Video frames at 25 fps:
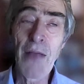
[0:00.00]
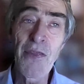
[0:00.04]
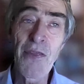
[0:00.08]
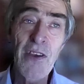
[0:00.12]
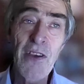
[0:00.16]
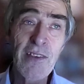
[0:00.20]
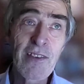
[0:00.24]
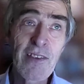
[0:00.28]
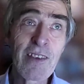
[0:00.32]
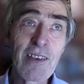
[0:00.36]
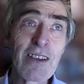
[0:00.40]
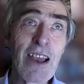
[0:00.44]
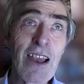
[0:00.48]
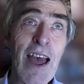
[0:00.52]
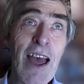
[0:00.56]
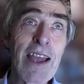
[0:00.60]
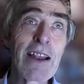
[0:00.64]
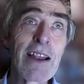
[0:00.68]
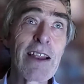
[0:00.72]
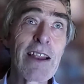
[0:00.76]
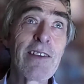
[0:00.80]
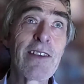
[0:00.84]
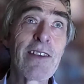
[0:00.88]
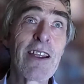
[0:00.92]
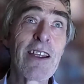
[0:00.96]
And this is
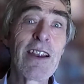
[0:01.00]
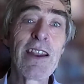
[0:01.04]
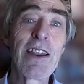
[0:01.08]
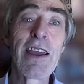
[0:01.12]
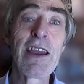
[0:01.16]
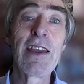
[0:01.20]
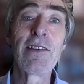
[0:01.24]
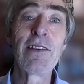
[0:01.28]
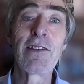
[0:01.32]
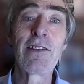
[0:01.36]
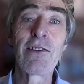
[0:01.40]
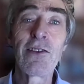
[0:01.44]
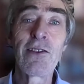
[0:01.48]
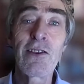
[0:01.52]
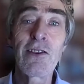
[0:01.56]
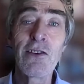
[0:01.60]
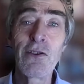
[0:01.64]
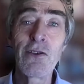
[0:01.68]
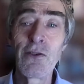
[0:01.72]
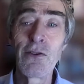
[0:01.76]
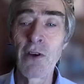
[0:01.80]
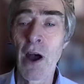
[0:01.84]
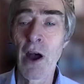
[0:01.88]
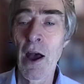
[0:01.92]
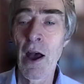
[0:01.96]
likely to lead
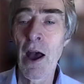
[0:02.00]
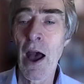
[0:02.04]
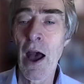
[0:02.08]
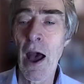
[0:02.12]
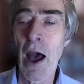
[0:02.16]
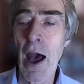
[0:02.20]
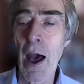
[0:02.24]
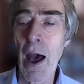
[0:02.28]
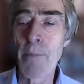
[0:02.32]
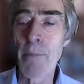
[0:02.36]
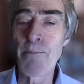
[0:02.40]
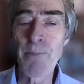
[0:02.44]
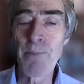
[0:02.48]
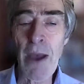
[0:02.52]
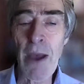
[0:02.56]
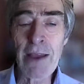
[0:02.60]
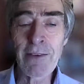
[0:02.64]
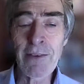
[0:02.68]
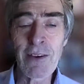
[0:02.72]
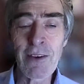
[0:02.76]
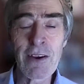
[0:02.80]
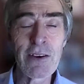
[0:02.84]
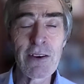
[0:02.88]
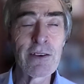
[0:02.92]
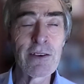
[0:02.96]
to a
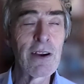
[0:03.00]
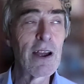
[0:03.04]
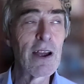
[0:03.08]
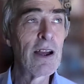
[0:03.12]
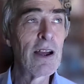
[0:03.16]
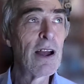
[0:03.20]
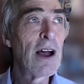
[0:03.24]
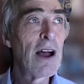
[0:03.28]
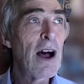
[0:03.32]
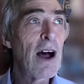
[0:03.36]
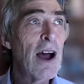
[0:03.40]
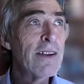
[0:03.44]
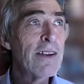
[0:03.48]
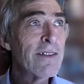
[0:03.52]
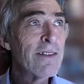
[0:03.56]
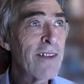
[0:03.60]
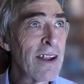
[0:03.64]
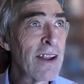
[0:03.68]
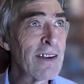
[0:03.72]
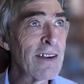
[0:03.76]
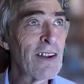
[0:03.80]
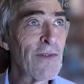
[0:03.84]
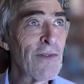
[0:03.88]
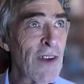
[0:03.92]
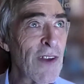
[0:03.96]
better
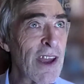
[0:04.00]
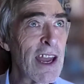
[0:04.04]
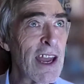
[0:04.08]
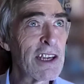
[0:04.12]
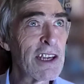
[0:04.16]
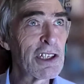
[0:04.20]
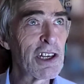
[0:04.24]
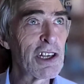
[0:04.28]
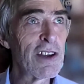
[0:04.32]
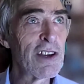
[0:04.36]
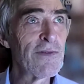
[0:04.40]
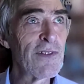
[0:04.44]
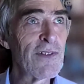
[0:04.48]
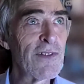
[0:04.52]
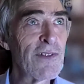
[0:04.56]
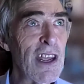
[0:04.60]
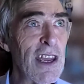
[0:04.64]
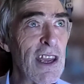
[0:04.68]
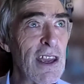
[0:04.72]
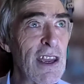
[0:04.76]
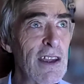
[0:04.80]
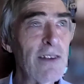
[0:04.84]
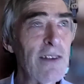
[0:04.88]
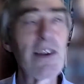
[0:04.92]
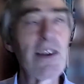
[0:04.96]
identification of
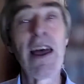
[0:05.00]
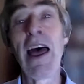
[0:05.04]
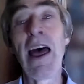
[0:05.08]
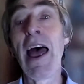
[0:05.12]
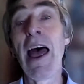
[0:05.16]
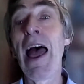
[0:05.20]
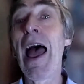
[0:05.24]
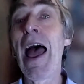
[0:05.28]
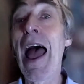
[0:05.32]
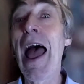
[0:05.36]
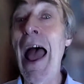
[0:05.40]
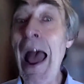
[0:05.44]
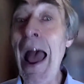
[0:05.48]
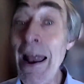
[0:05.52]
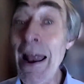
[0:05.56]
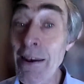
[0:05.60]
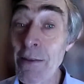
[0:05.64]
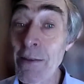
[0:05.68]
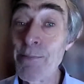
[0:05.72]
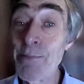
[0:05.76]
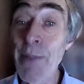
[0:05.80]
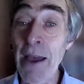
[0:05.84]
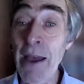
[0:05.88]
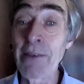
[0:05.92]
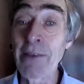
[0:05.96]
need
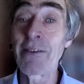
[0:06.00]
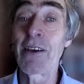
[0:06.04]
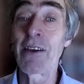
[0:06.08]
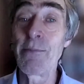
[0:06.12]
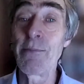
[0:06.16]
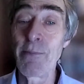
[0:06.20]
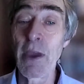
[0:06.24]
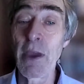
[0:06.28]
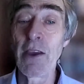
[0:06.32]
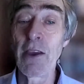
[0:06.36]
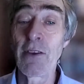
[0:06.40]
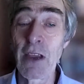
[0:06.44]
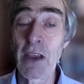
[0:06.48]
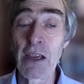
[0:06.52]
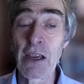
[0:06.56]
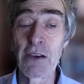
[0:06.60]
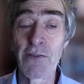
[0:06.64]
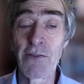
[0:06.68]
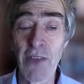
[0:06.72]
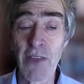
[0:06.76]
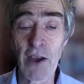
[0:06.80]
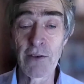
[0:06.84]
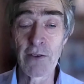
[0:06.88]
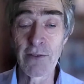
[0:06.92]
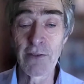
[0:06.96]
and better
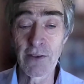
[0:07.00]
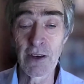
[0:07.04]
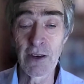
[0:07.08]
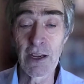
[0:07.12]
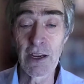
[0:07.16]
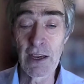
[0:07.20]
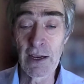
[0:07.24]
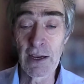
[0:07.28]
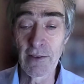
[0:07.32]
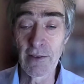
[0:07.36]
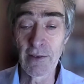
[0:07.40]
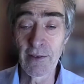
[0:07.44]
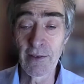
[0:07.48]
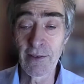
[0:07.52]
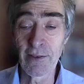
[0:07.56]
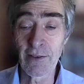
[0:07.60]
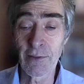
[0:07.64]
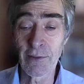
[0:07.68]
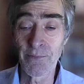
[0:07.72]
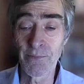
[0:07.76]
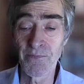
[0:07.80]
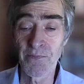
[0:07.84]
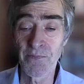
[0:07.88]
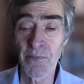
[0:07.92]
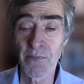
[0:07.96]
meeting of those
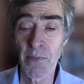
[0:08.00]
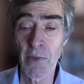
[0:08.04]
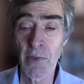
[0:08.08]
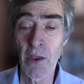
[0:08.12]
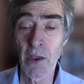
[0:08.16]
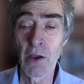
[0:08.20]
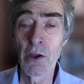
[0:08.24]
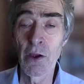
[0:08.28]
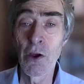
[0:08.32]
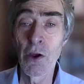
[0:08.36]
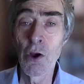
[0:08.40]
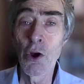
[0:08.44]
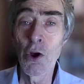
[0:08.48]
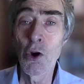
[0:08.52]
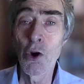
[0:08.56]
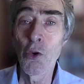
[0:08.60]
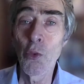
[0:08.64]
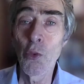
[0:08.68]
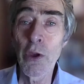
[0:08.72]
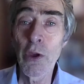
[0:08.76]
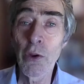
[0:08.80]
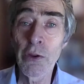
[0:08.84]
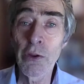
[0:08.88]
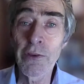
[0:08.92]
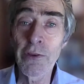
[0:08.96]
needs.
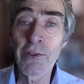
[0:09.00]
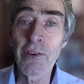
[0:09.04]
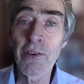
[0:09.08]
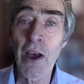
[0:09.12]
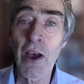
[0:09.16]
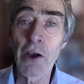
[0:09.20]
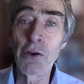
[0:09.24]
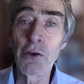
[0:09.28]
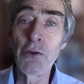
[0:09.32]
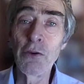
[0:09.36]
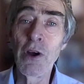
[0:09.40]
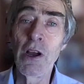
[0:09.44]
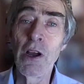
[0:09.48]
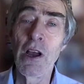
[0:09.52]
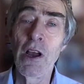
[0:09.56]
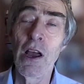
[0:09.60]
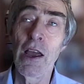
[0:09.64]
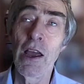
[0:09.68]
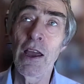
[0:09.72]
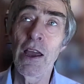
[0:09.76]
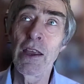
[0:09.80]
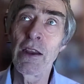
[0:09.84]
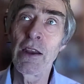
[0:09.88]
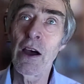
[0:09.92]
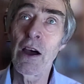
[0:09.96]
We also,
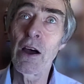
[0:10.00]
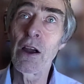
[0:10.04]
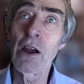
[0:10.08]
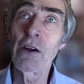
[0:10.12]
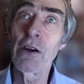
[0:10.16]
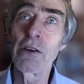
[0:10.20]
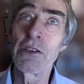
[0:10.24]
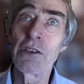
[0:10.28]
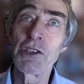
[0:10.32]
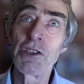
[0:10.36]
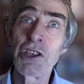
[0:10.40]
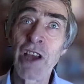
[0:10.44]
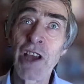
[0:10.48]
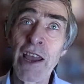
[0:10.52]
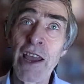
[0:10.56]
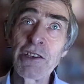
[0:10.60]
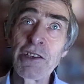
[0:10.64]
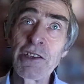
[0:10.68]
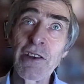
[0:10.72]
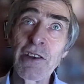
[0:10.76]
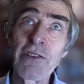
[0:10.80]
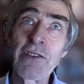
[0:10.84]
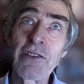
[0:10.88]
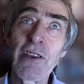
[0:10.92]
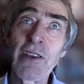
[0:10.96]
in our
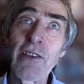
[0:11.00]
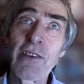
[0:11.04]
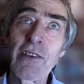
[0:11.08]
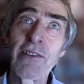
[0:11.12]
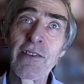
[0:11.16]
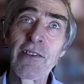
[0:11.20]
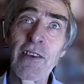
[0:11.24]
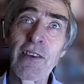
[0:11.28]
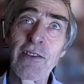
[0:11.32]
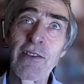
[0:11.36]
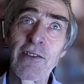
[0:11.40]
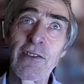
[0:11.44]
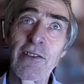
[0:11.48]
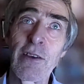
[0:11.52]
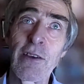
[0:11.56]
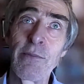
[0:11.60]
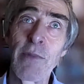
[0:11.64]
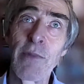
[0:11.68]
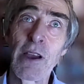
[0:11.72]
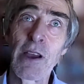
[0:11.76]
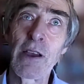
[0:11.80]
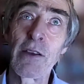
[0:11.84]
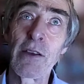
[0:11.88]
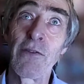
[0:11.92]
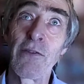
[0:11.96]
changes to the
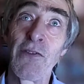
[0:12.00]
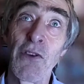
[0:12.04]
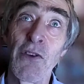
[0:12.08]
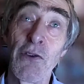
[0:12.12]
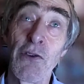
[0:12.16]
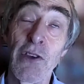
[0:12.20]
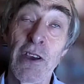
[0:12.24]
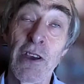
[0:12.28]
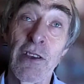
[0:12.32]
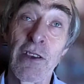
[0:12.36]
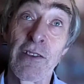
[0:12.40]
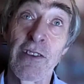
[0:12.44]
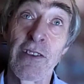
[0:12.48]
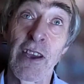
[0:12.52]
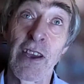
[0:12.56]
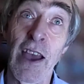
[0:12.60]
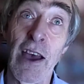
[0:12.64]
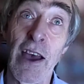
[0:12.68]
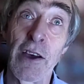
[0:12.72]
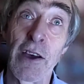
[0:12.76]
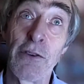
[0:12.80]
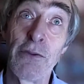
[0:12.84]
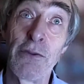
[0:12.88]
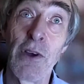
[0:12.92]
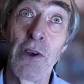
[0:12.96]
system a few years
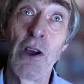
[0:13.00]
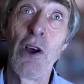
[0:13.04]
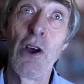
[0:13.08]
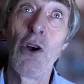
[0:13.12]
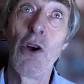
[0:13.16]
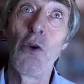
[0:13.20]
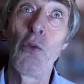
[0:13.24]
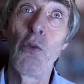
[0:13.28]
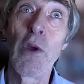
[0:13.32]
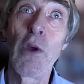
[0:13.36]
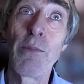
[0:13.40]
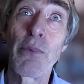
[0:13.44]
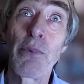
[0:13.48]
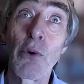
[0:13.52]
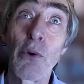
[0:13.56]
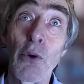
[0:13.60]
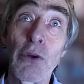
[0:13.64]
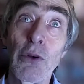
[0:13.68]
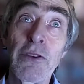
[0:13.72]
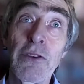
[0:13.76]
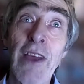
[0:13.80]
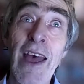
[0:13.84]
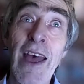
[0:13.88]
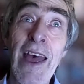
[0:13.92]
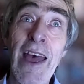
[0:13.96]
ago, we
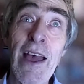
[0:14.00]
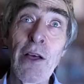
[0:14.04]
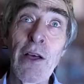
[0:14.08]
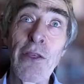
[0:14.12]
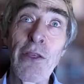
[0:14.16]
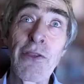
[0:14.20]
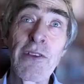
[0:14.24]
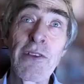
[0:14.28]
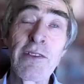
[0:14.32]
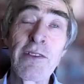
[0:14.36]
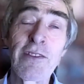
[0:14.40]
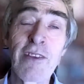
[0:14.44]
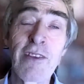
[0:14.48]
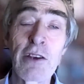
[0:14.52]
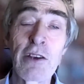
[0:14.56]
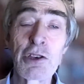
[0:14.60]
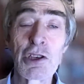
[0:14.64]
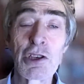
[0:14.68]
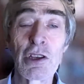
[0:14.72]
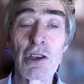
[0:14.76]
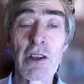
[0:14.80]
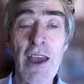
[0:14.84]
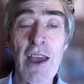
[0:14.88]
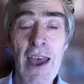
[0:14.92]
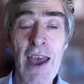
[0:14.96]
brought health and
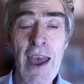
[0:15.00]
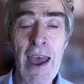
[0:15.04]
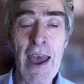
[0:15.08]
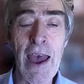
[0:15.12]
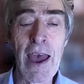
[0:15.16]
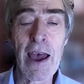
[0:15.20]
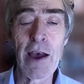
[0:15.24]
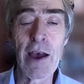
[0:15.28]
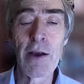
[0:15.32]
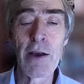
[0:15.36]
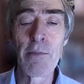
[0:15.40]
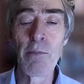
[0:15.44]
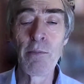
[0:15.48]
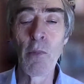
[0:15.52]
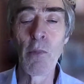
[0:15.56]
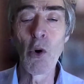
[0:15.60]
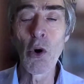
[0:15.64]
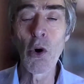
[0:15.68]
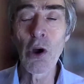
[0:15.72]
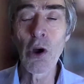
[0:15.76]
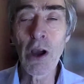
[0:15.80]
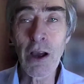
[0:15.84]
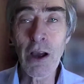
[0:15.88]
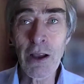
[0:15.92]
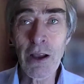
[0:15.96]
social care
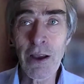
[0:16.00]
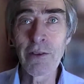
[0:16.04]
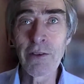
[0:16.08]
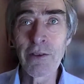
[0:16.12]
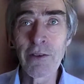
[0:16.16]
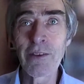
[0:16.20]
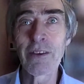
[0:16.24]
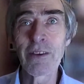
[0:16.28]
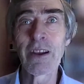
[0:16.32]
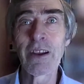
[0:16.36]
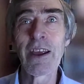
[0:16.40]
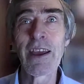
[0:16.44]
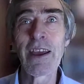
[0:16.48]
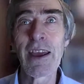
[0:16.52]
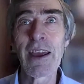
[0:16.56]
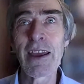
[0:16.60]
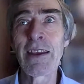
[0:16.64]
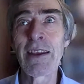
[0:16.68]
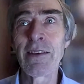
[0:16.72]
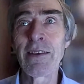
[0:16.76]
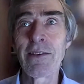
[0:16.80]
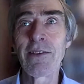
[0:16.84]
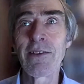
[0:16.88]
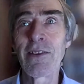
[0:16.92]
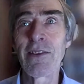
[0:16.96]
more closely
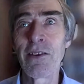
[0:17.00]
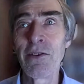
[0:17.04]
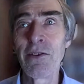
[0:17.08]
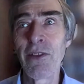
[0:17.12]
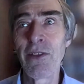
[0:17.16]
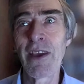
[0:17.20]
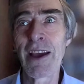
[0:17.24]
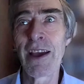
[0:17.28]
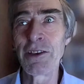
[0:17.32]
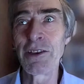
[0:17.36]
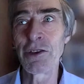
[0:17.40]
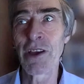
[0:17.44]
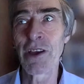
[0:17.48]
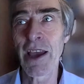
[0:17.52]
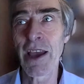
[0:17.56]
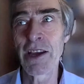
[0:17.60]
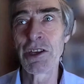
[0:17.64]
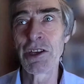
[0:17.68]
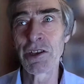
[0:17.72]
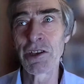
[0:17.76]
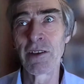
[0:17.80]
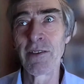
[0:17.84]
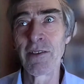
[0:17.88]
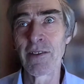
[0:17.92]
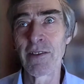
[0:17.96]
into the
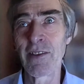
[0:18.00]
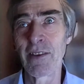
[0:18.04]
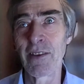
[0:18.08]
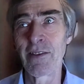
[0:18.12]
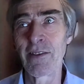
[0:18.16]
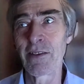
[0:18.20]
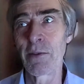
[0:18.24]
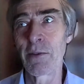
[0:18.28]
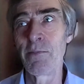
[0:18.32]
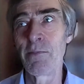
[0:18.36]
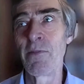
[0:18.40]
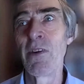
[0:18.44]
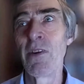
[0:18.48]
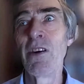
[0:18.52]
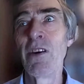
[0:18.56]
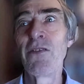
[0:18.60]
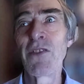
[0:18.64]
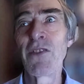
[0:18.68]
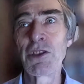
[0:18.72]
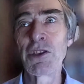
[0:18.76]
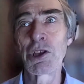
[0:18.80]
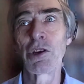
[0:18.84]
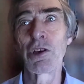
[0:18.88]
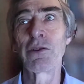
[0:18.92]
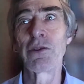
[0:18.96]
education system
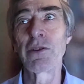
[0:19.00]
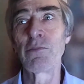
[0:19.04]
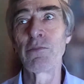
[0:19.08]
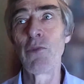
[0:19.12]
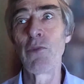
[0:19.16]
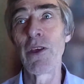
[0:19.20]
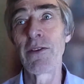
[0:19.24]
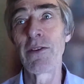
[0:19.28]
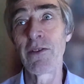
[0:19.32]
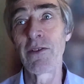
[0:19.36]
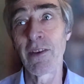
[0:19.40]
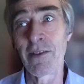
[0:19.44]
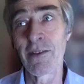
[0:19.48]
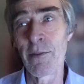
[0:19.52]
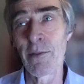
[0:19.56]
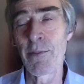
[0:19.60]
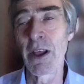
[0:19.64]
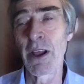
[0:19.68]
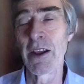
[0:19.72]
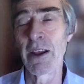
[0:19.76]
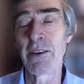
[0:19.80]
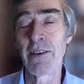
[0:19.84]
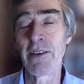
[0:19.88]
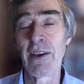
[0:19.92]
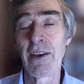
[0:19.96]
for children with
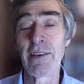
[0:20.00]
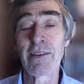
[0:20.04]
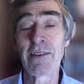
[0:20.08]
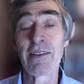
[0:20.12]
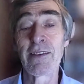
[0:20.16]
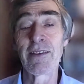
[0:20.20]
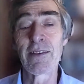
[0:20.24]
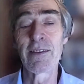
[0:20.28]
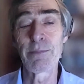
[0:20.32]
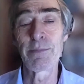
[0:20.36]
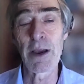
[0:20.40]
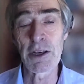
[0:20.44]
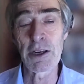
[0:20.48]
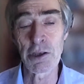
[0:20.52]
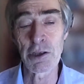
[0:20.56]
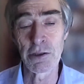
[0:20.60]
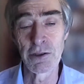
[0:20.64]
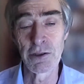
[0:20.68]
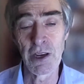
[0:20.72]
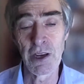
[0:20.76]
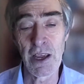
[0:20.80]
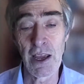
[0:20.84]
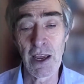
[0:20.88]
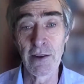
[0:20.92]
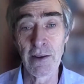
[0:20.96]
disabilities and
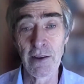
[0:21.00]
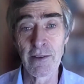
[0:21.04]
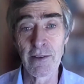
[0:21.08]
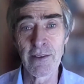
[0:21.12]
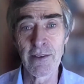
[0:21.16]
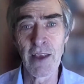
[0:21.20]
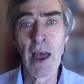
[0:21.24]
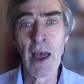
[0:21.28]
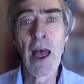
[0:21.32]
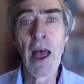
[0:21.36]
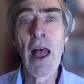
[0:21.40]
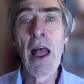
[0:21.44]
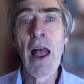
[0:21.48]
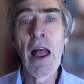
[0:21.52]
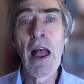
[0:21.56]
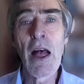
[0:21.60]
special needs.